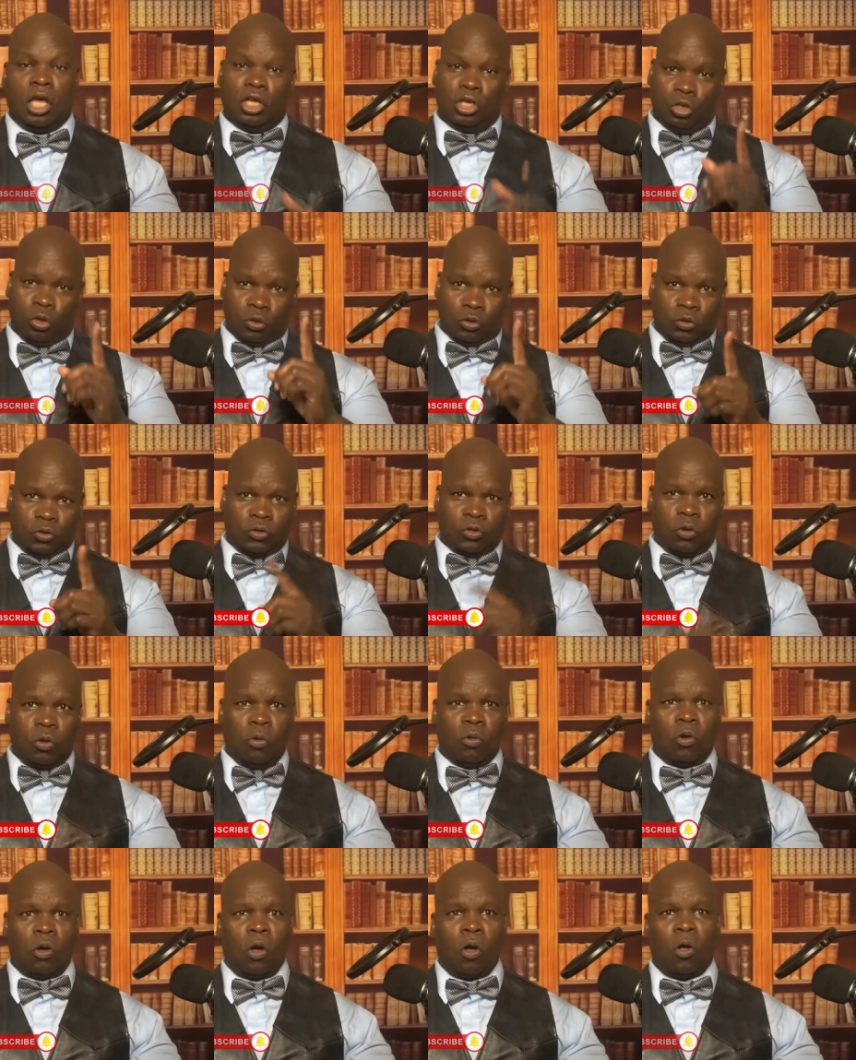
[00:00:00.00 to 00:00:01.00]
Your
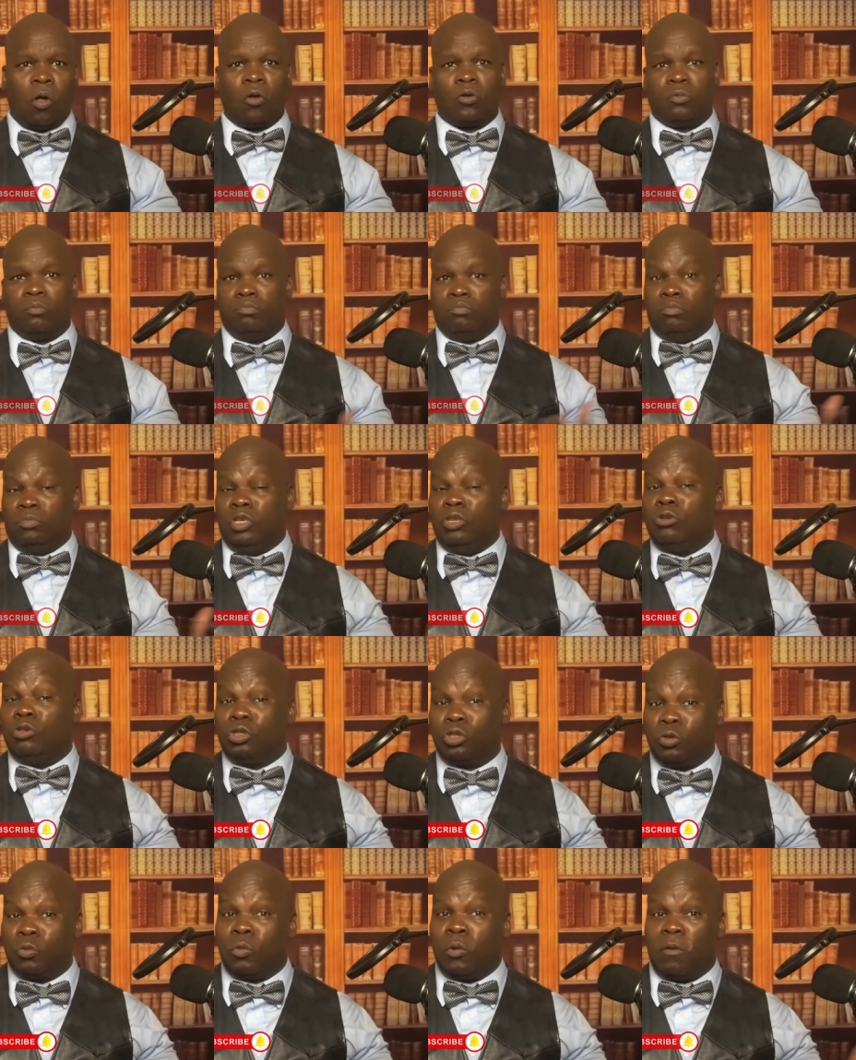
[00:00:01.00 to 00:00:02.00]
so-called
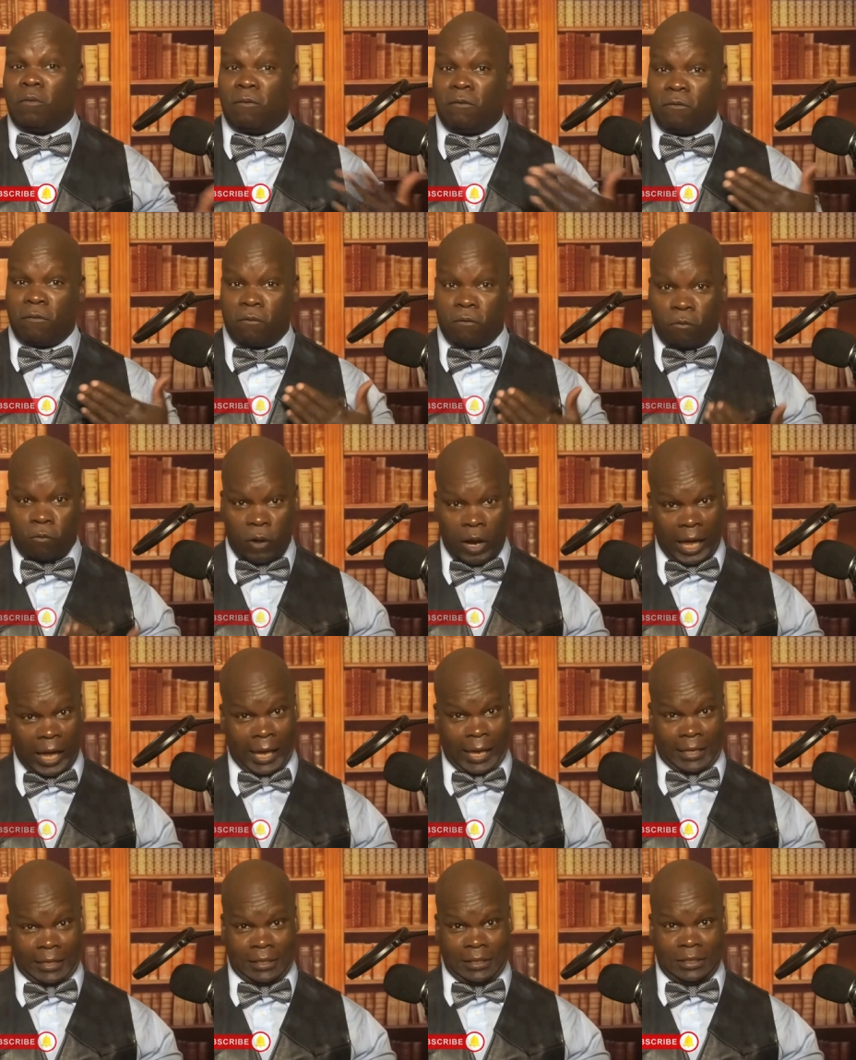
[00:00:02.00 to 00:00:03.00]
mutual
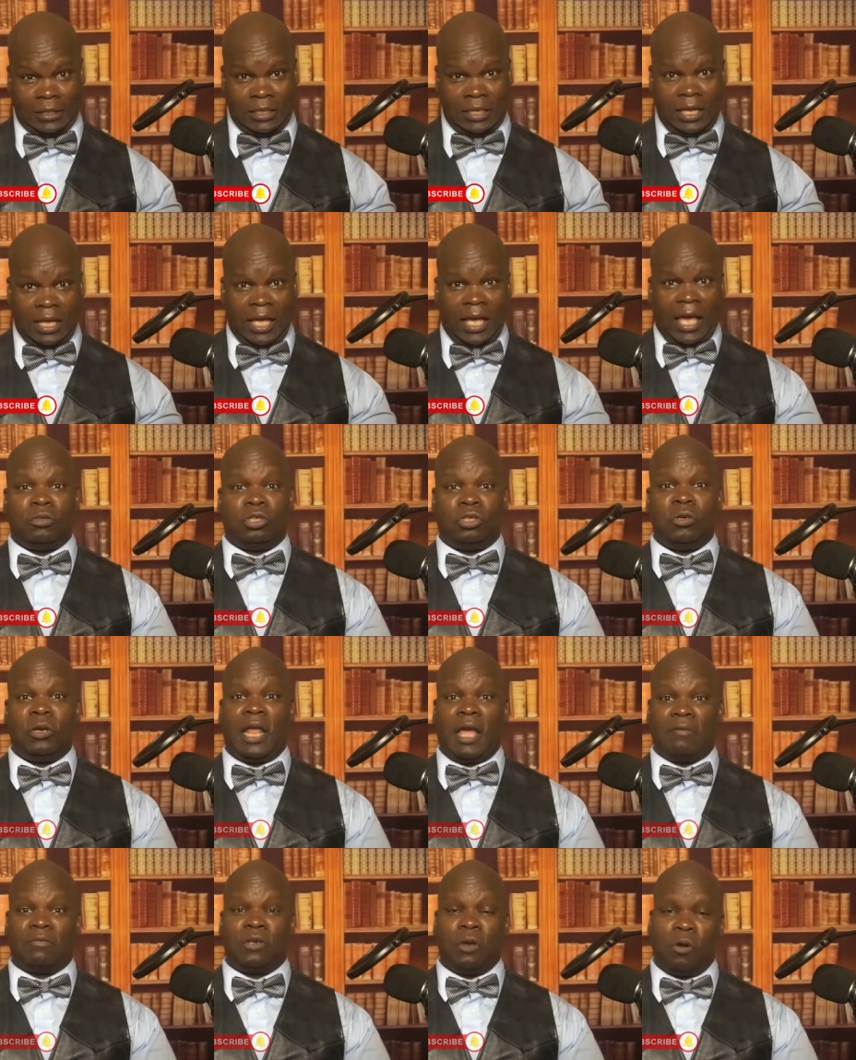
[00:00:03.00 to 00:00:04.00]
friend should
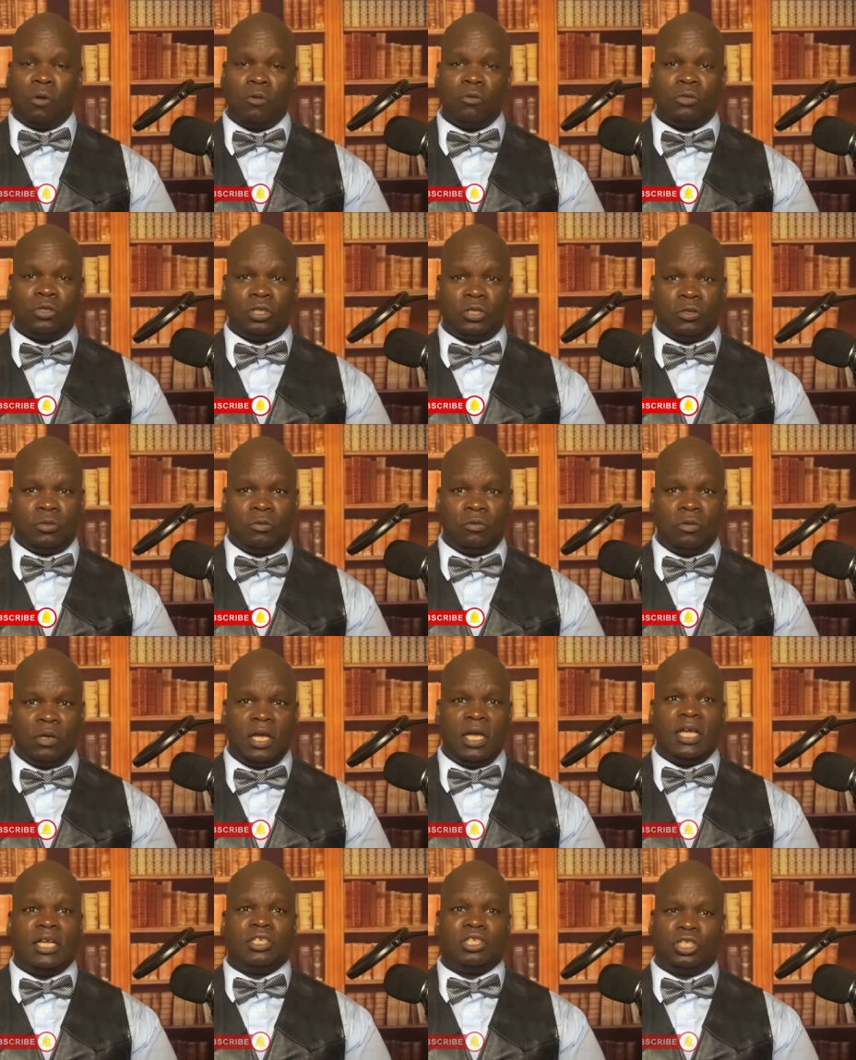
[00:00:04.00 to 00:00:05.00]
have told you
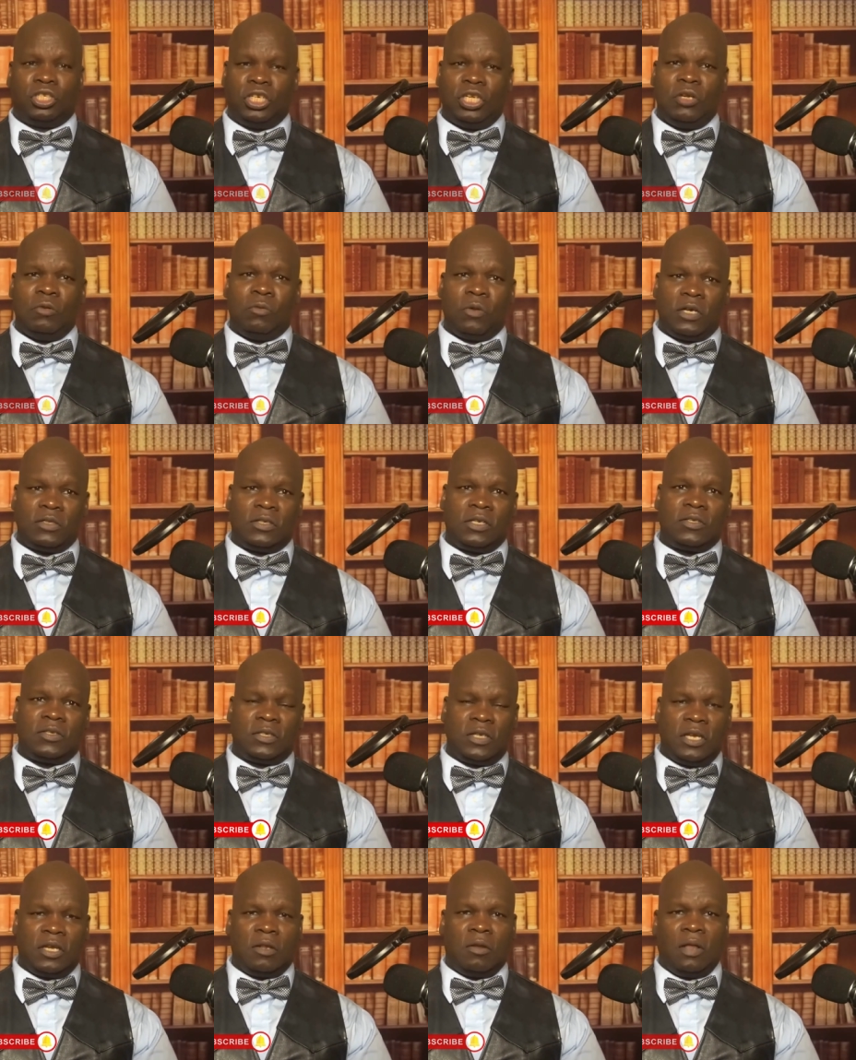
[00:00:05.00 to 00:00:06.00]
she was a
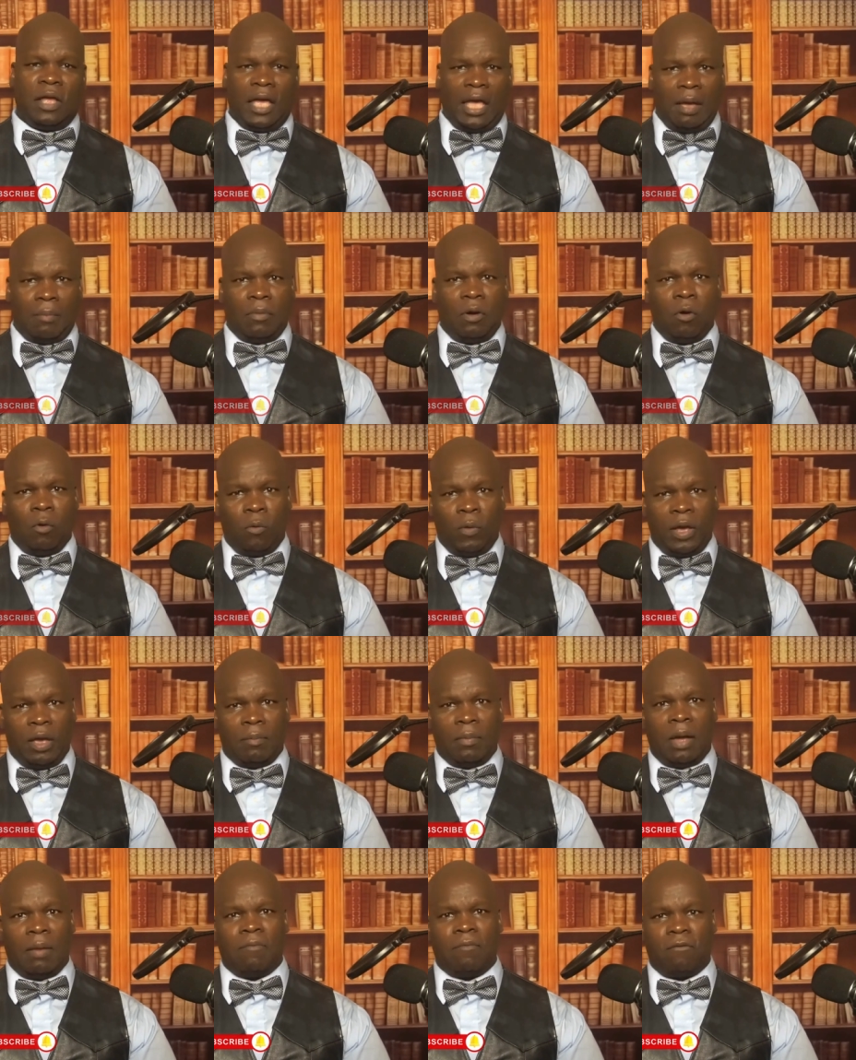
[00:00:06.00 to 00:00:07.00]
single
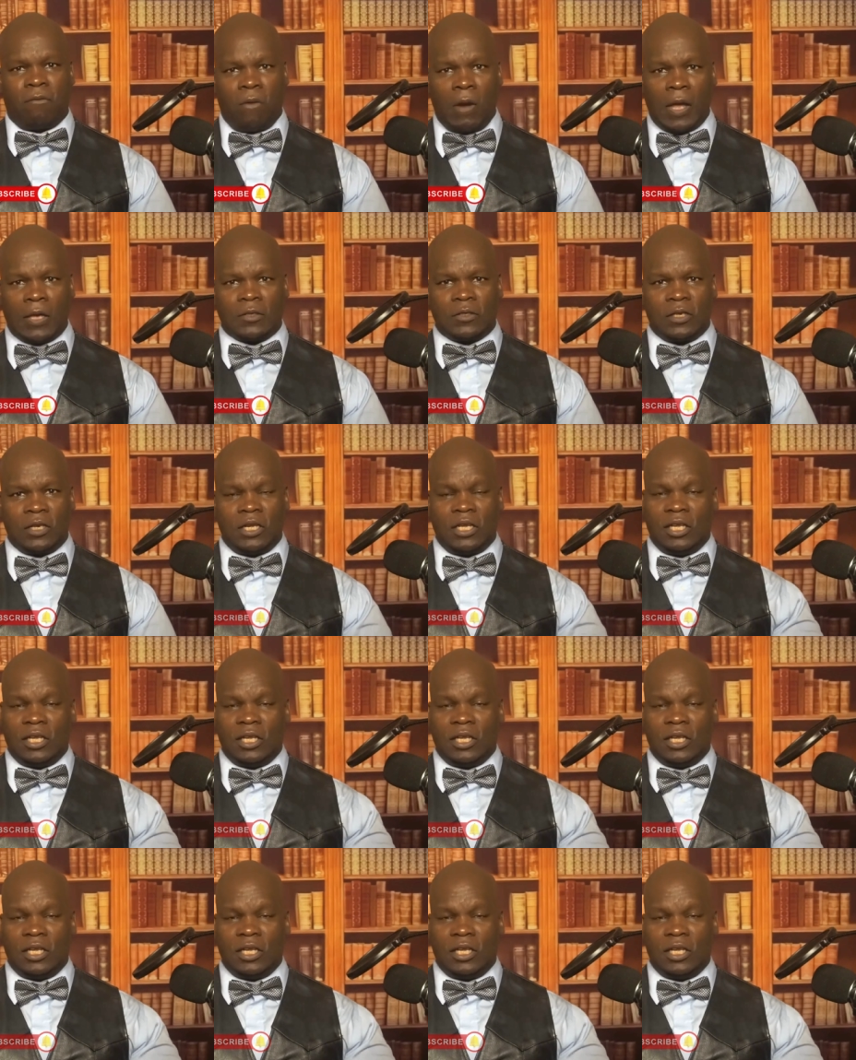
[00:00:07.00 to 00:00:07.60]
MOM up front.